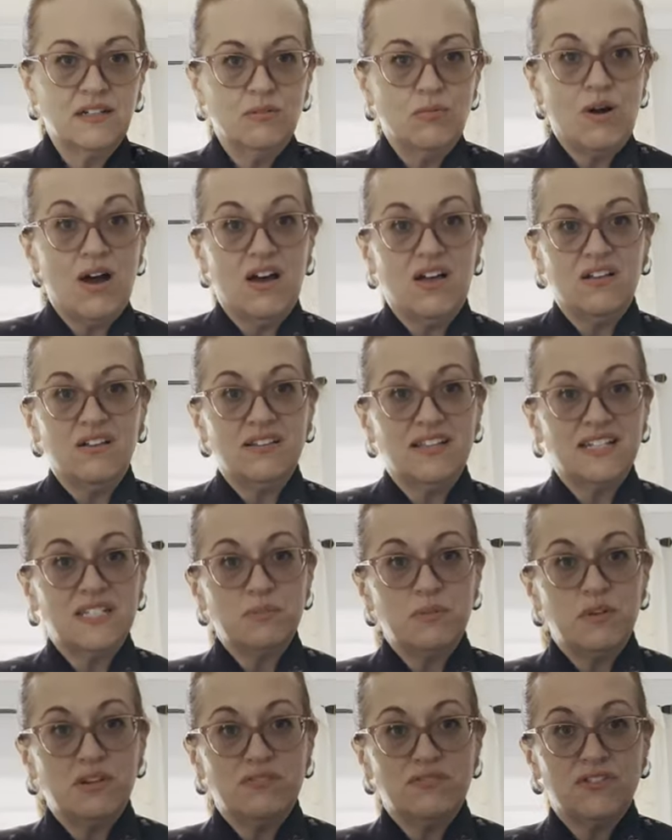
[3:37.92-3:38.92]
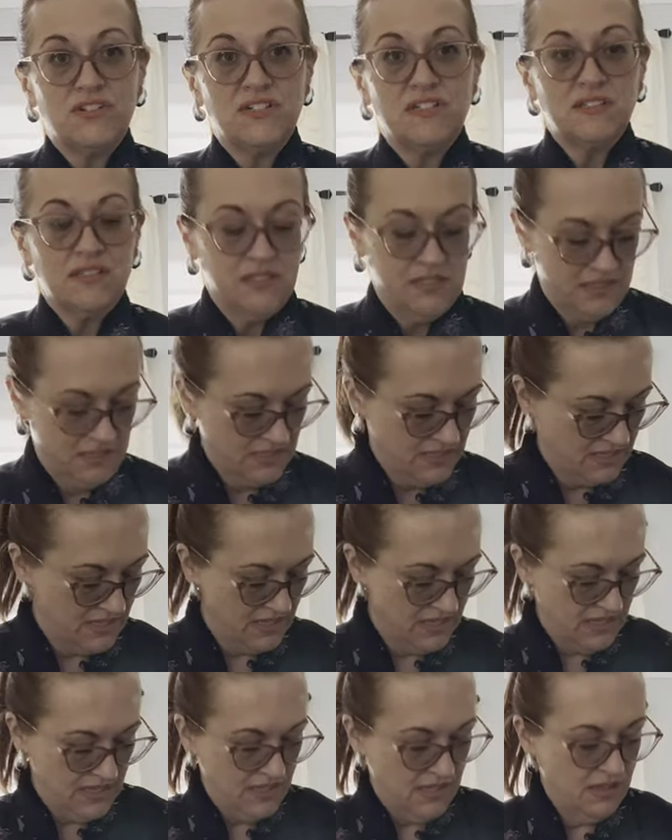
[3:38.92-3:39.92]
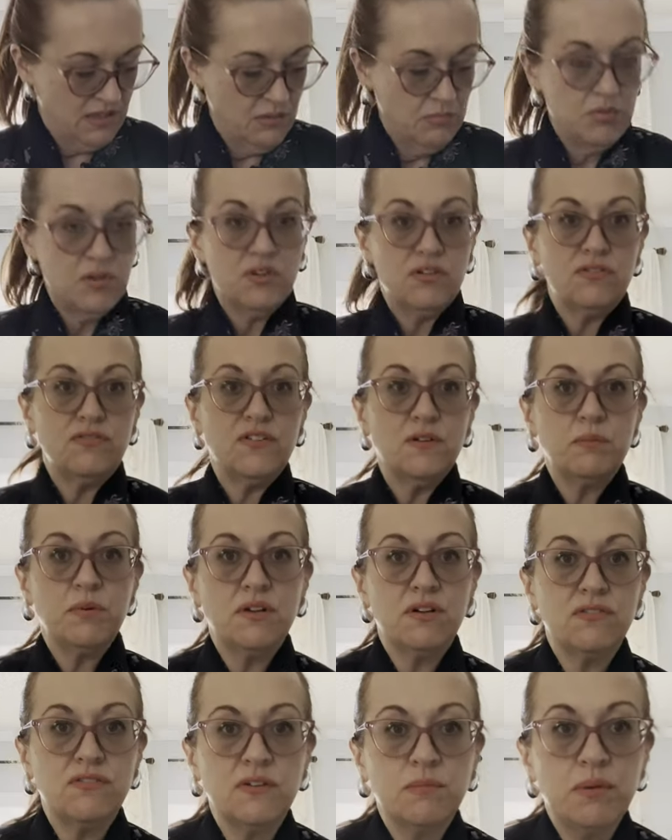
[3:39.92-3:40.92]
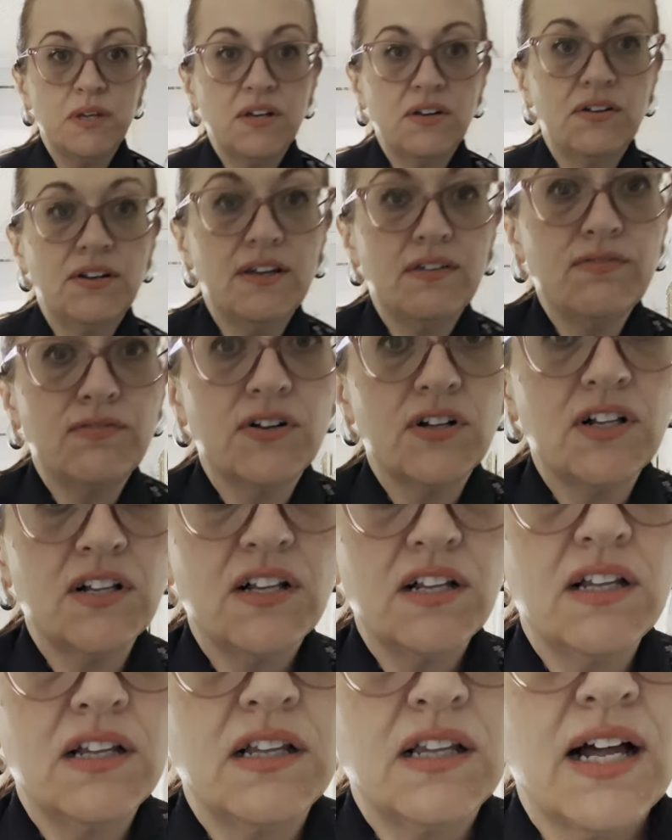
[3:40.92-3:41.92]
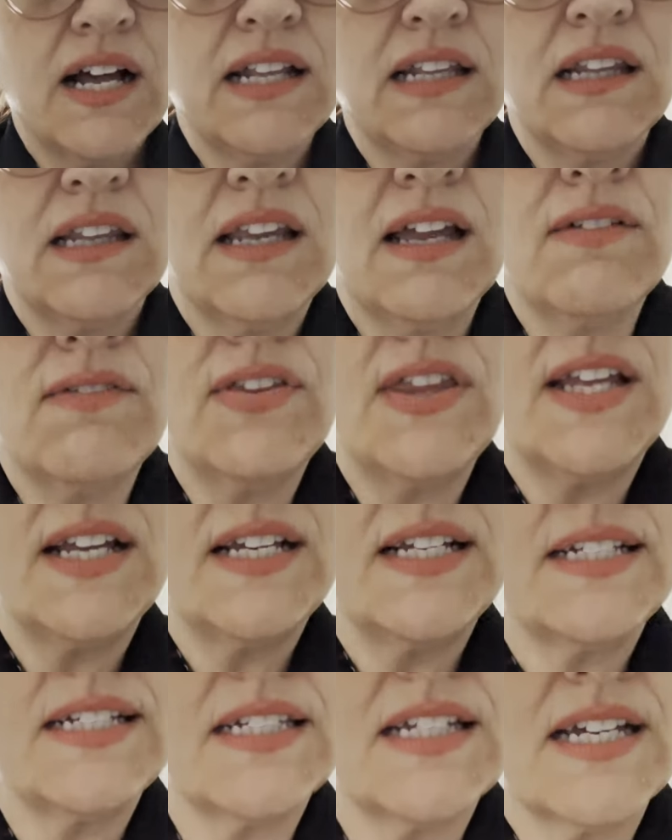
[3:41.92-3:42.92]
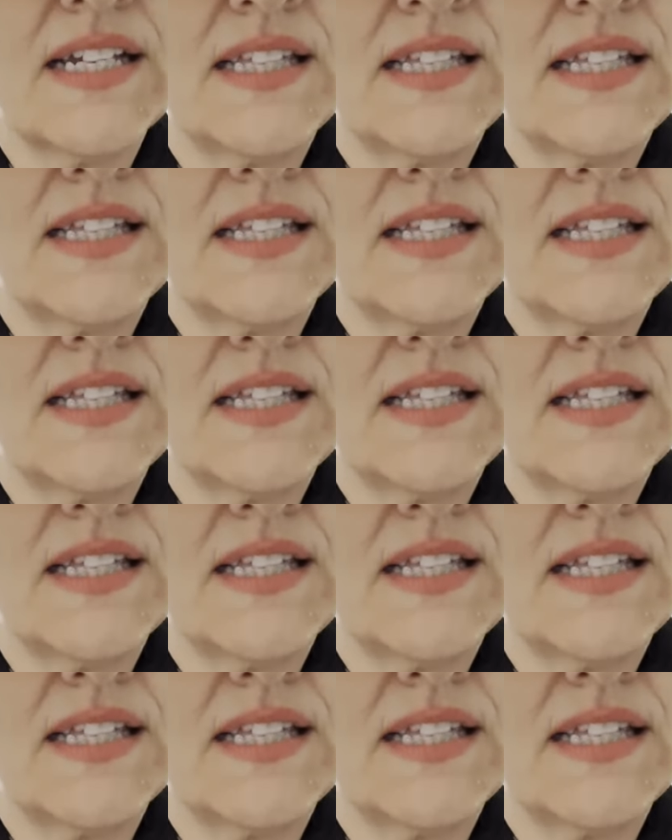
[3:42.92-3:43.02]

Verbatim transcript: Wow, that's beautiful. Beautiful, beautiful, beautiful. I love these. Look